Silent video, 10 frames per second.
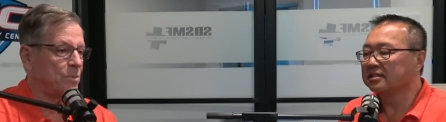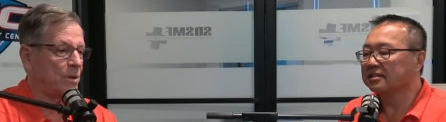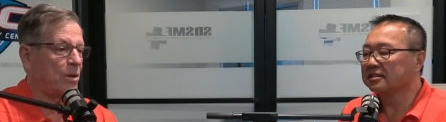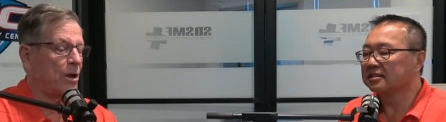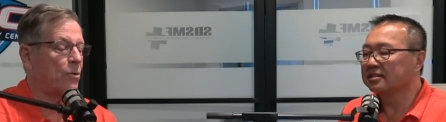
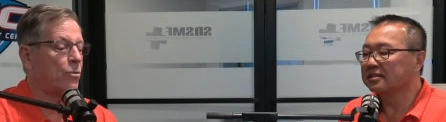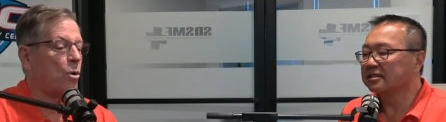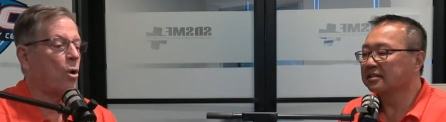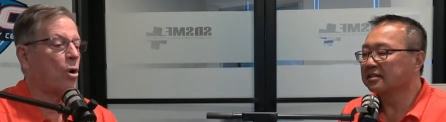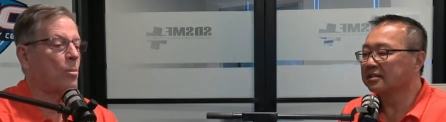Speaker 1: their
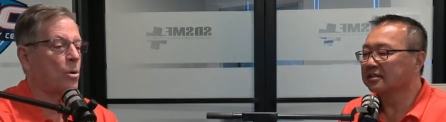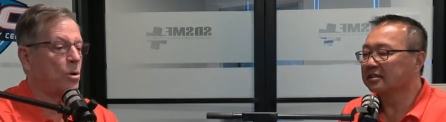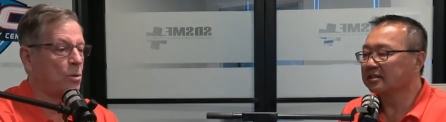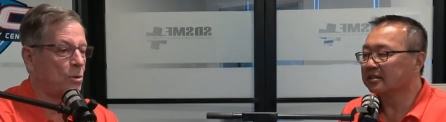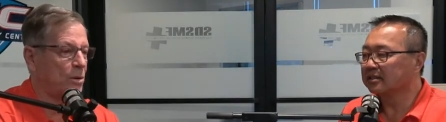
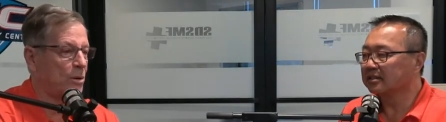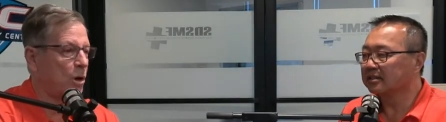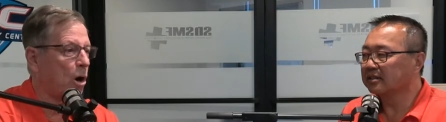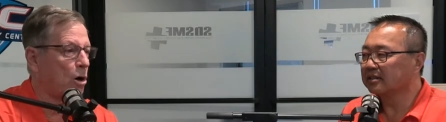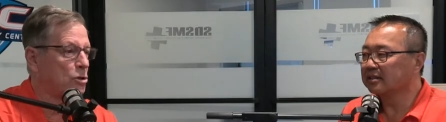normal
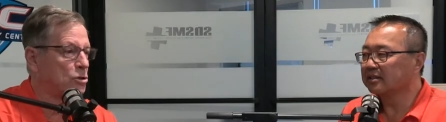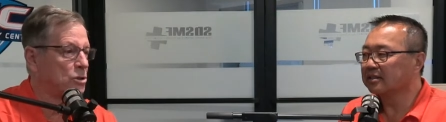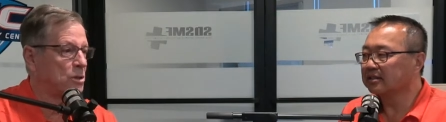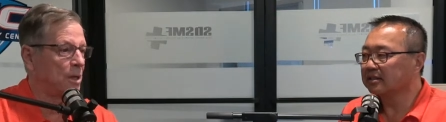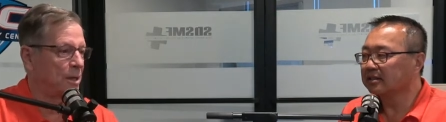
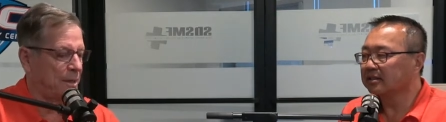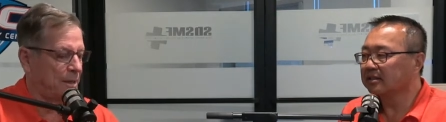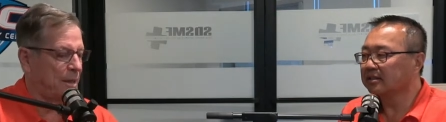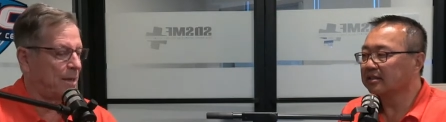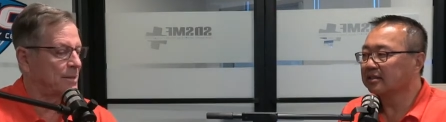yards
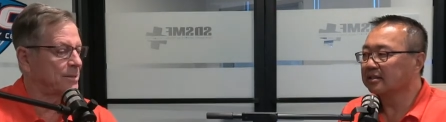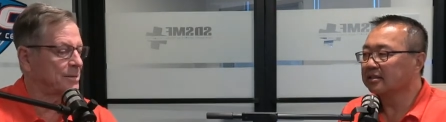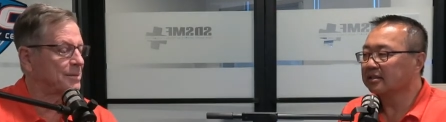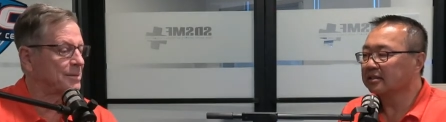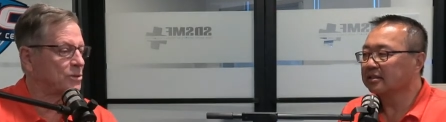
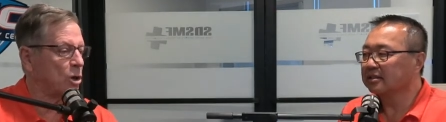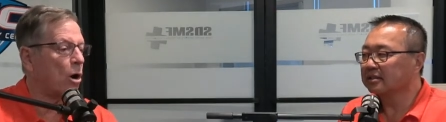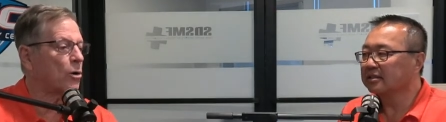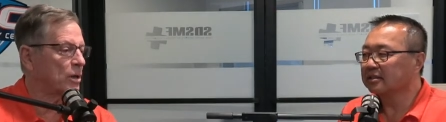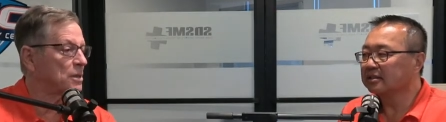
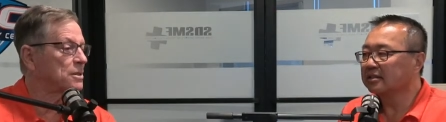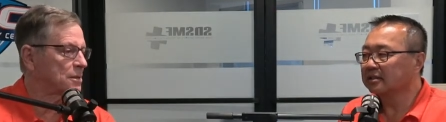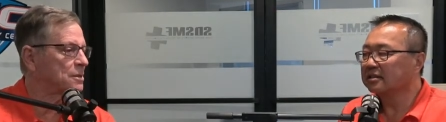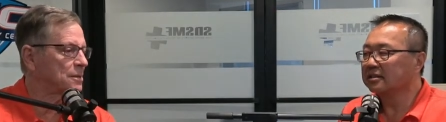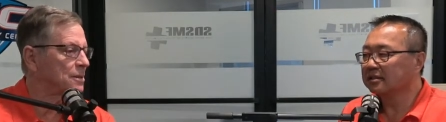
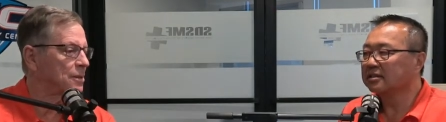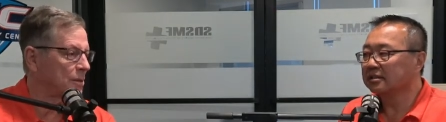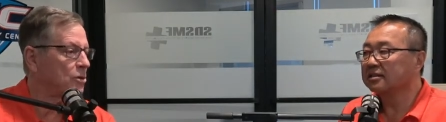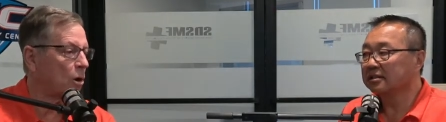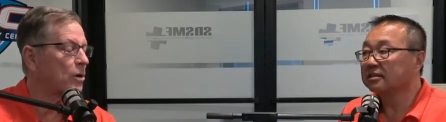targets
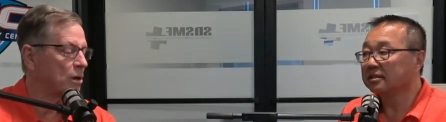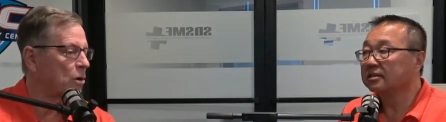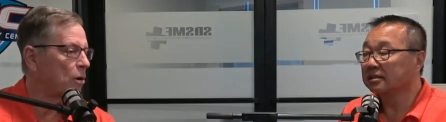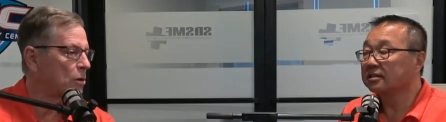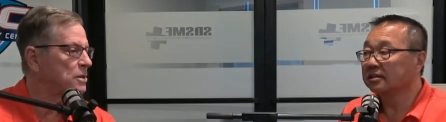target
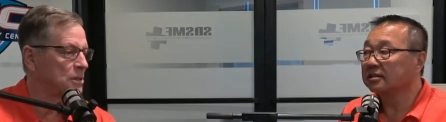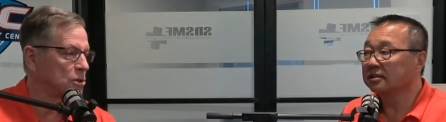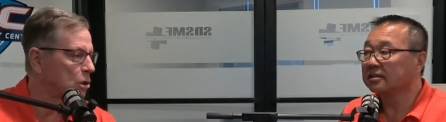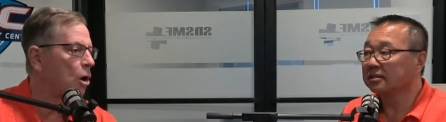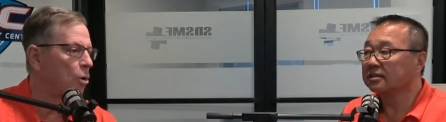yards
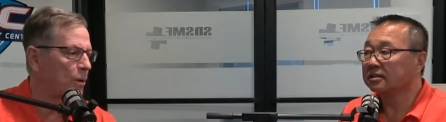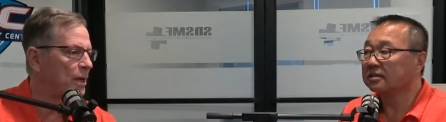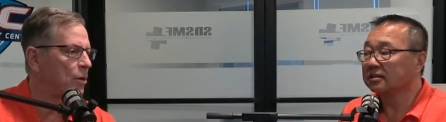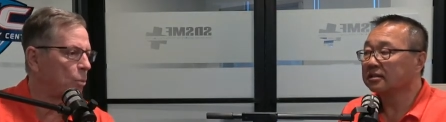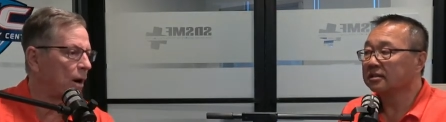is low
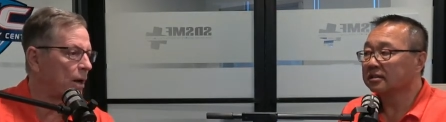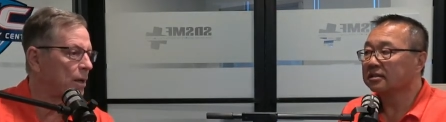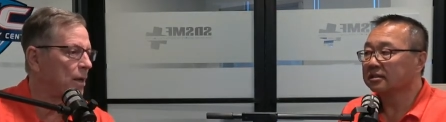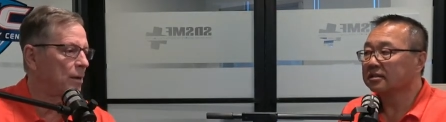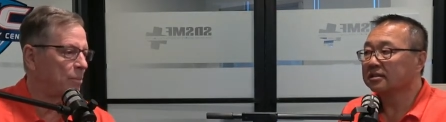anyway.
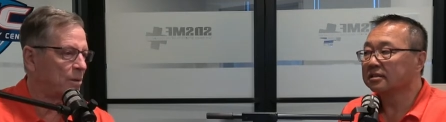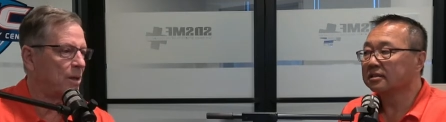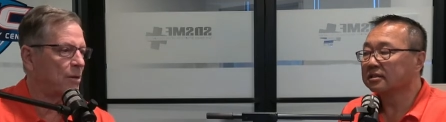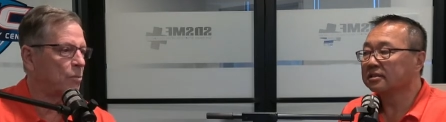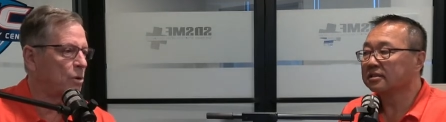But
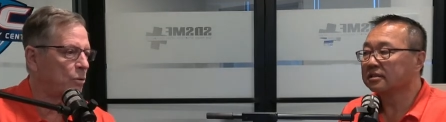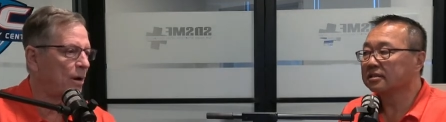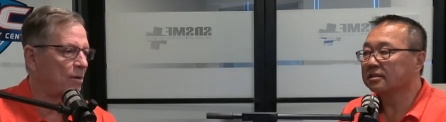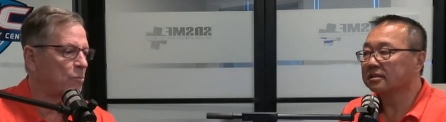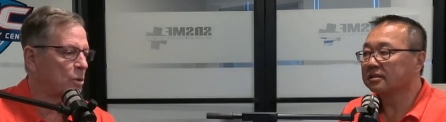then when you
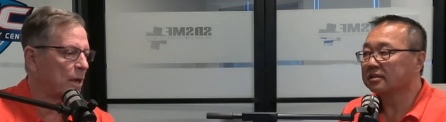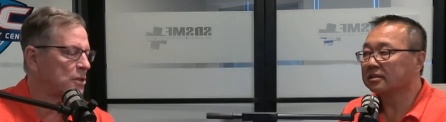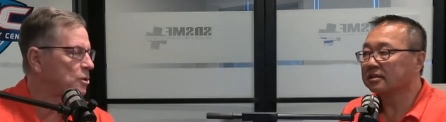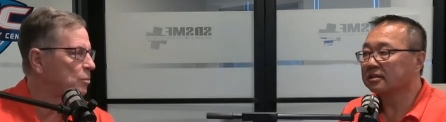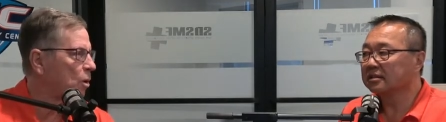have
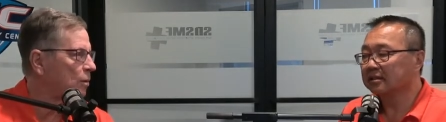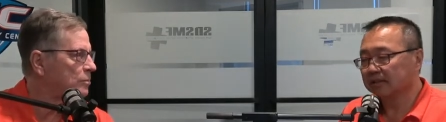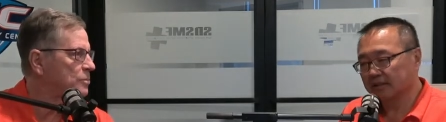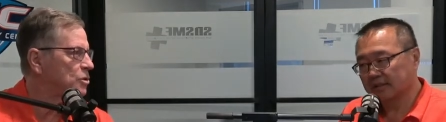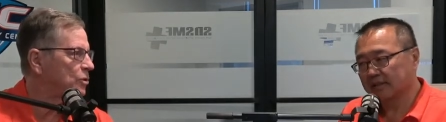protection
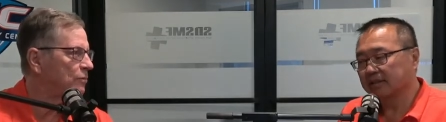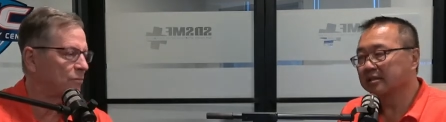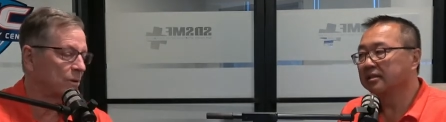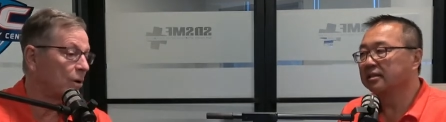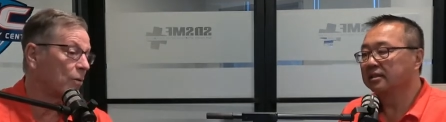problems and you
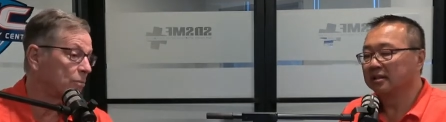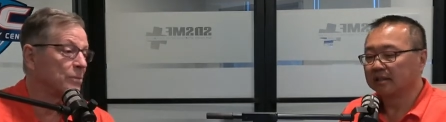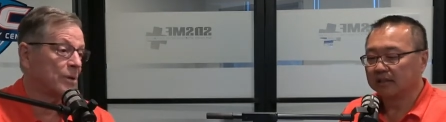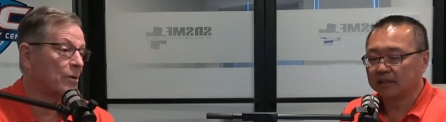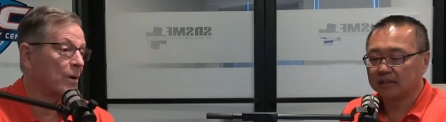have, you know,
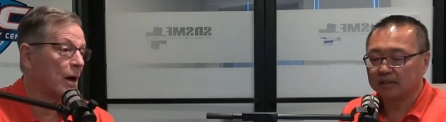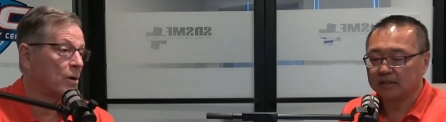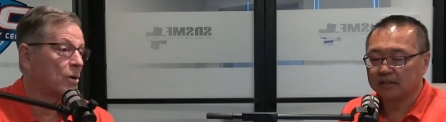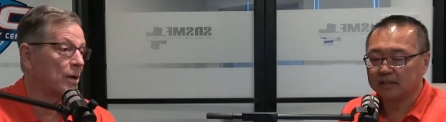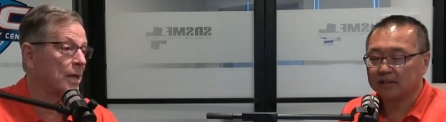they're not
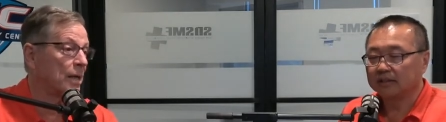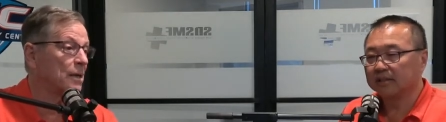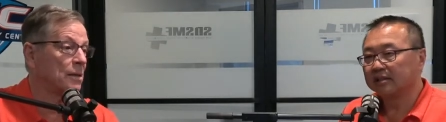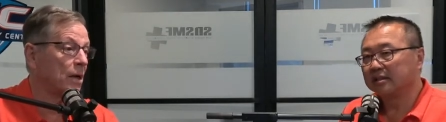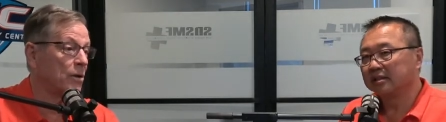going to get
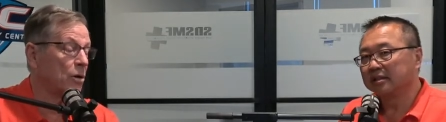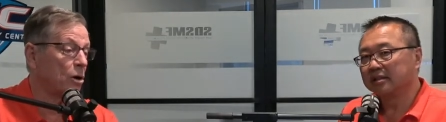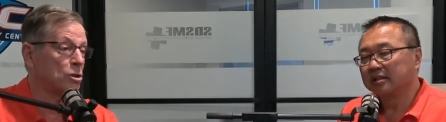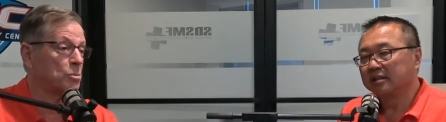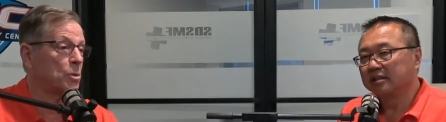a lot of
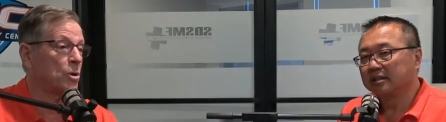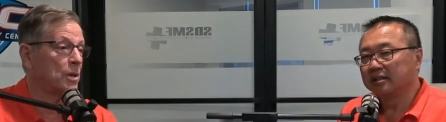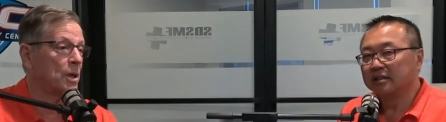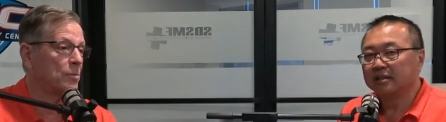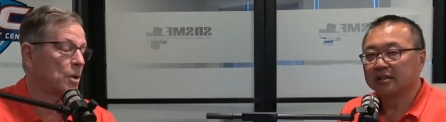yards per
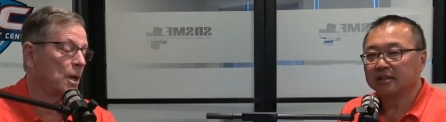attempt.